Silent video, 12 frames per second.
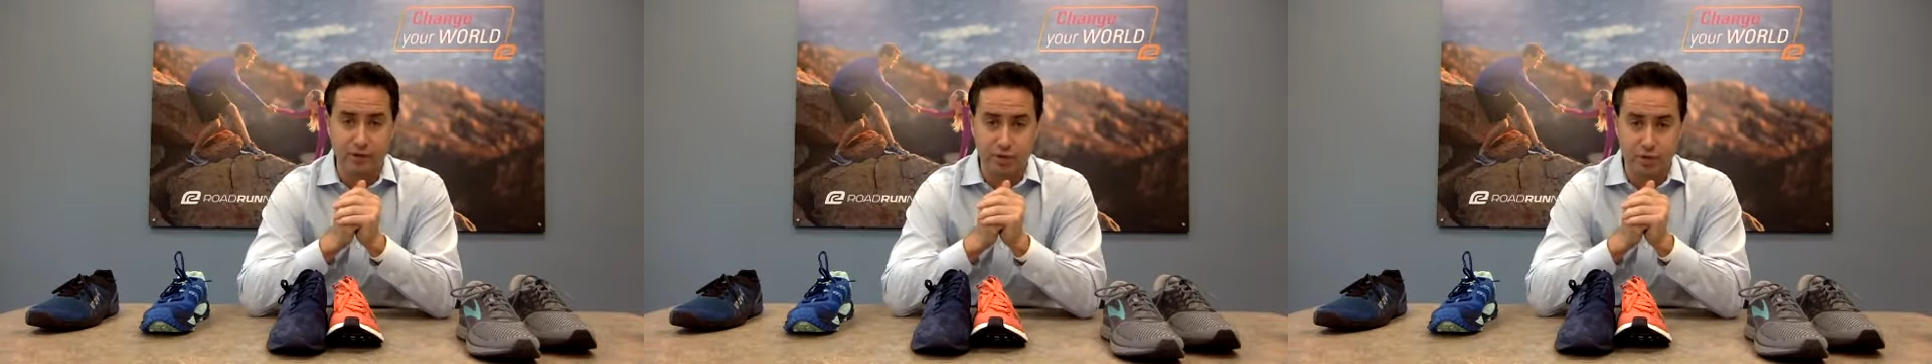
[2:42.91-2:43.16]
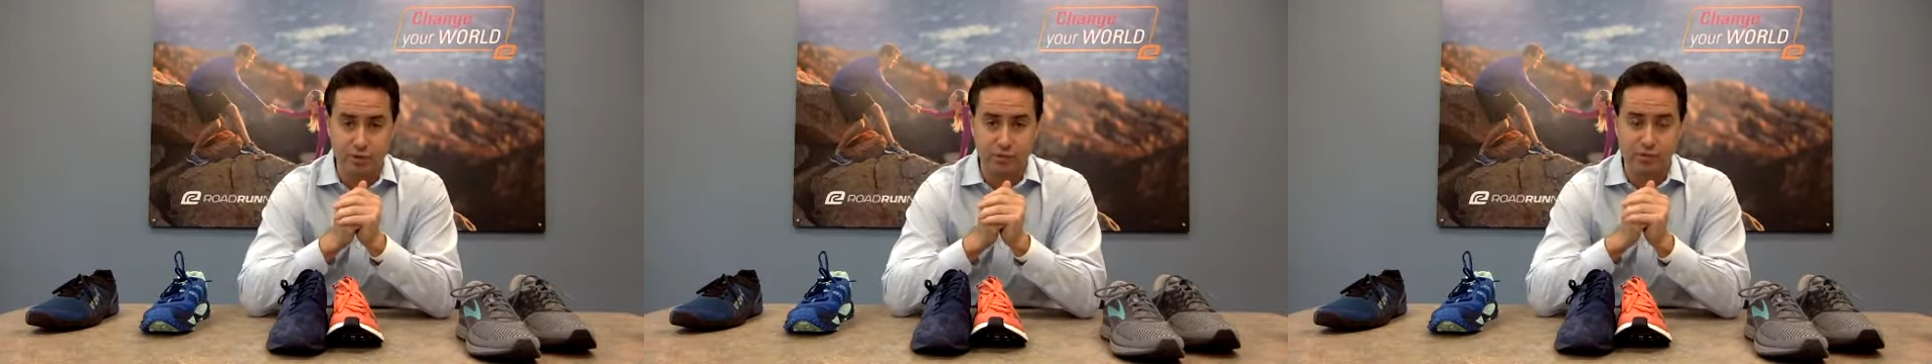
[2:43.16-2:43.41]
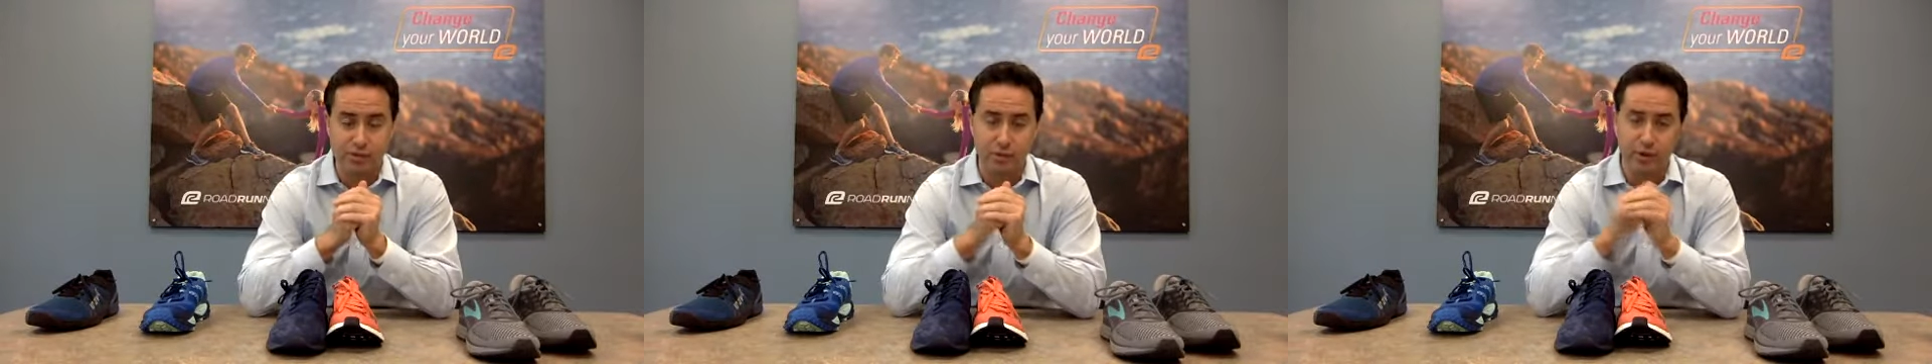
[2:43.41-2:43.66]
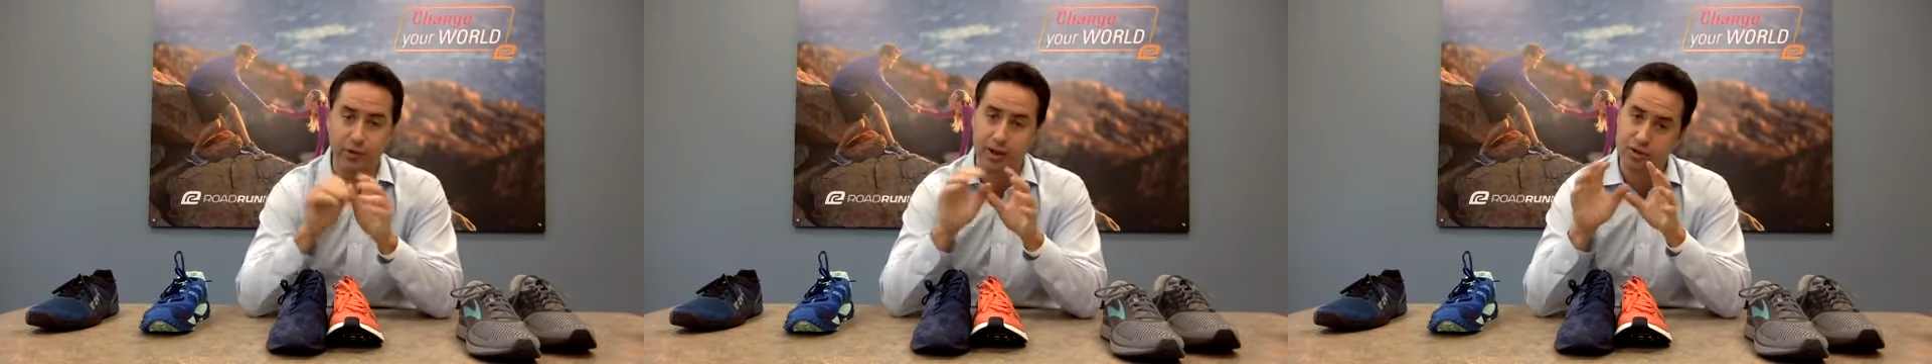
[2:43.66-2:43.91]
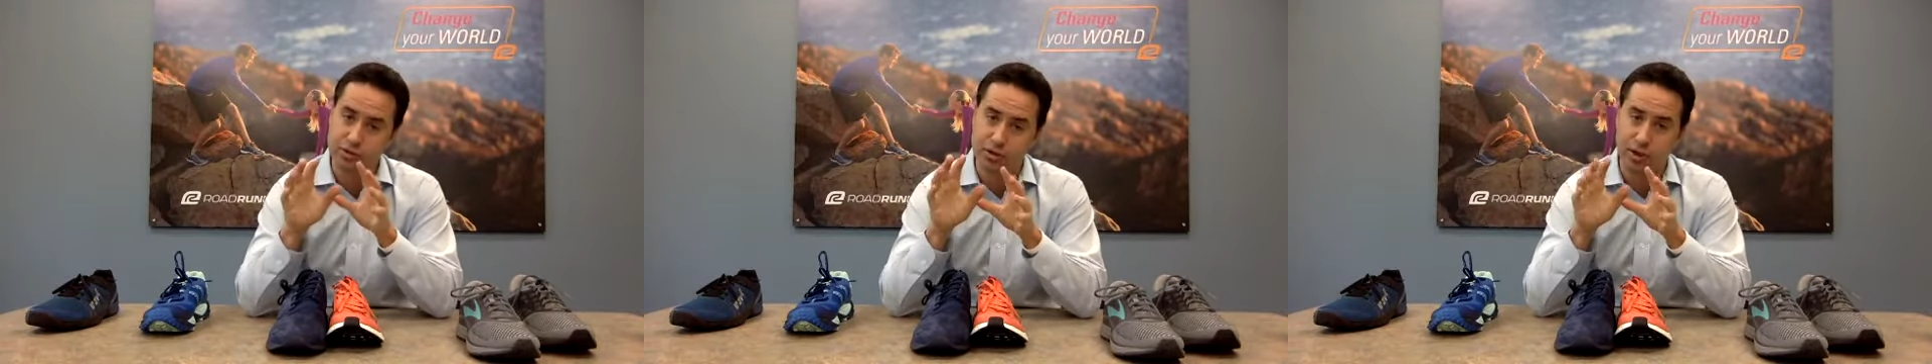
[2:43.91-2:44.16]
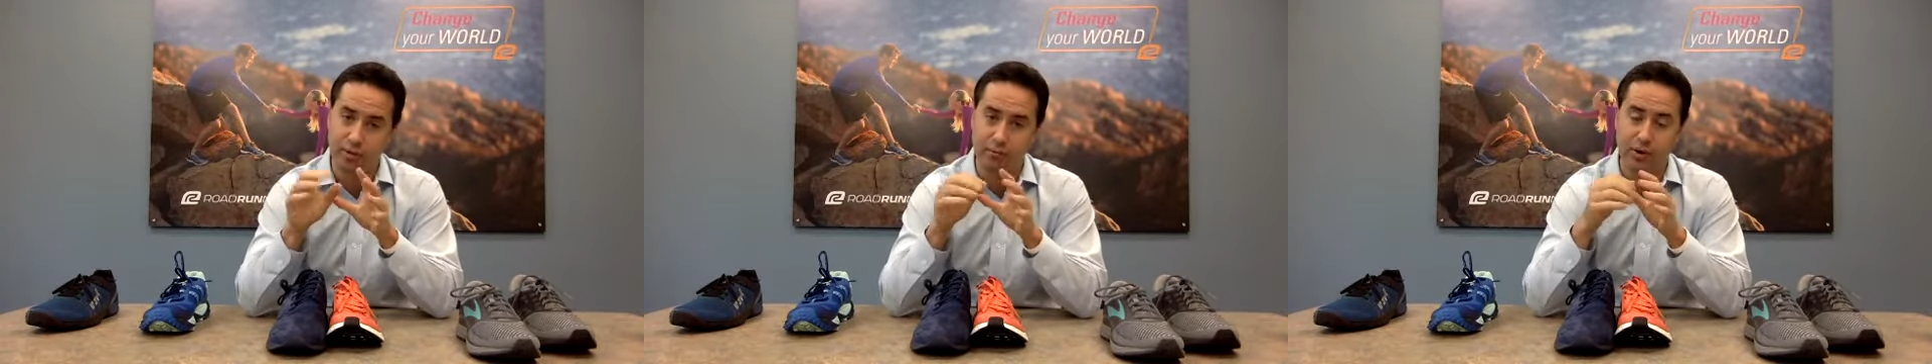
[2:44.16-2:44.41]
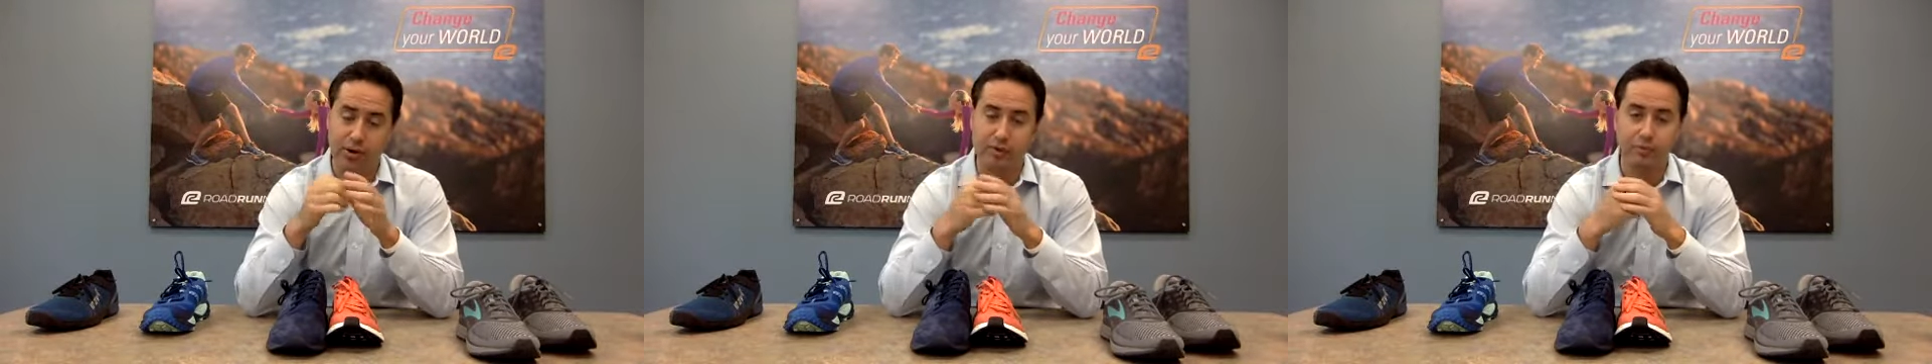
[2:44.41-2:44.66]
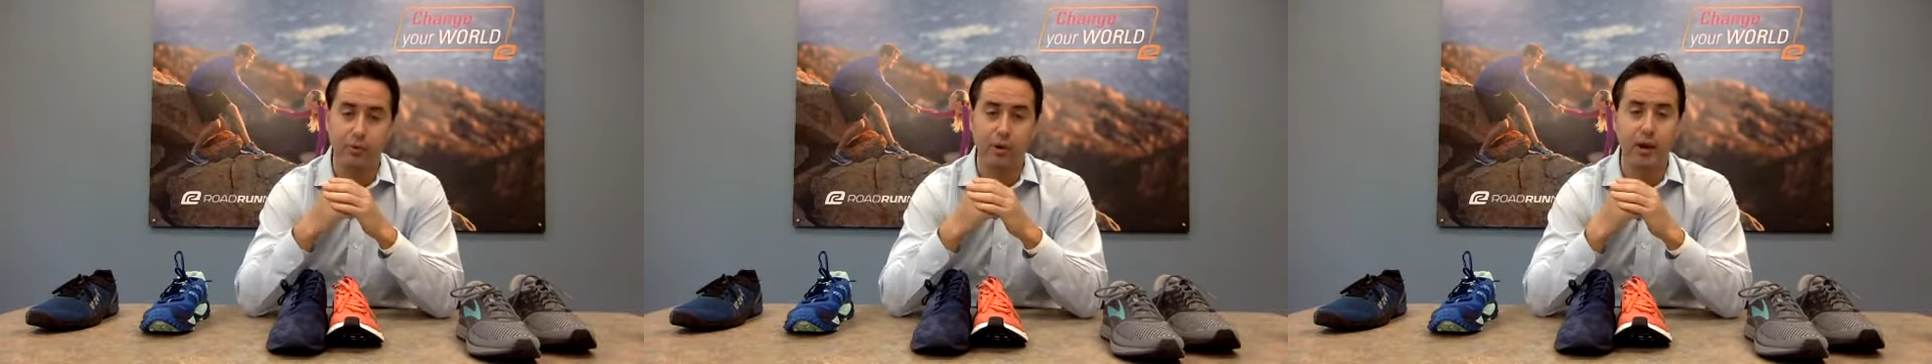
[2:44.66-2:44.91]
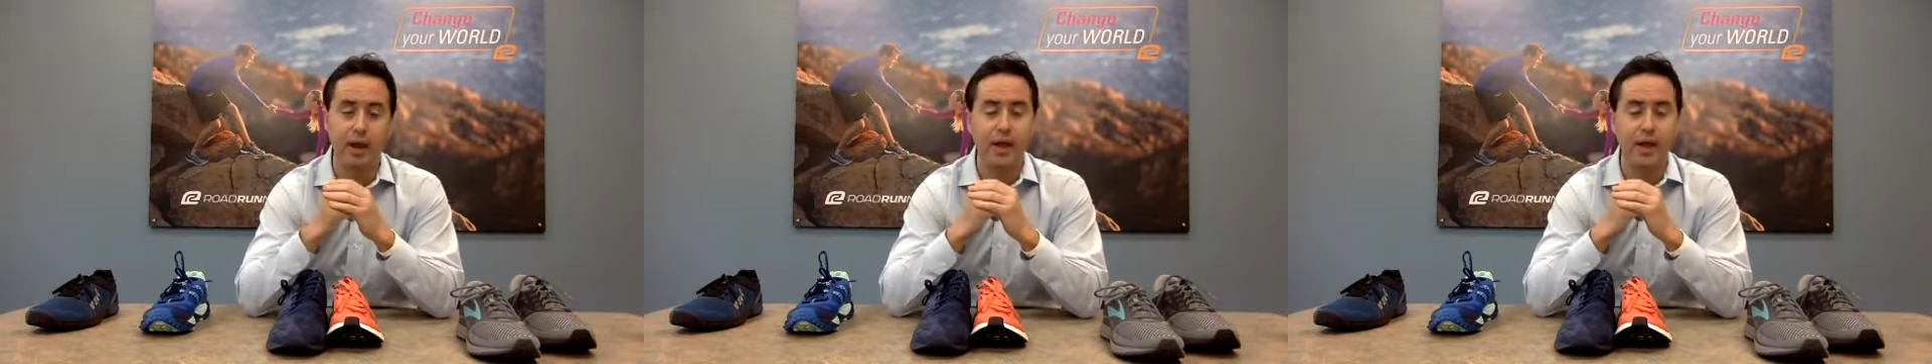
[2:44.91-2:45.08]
shoes around the $100 price point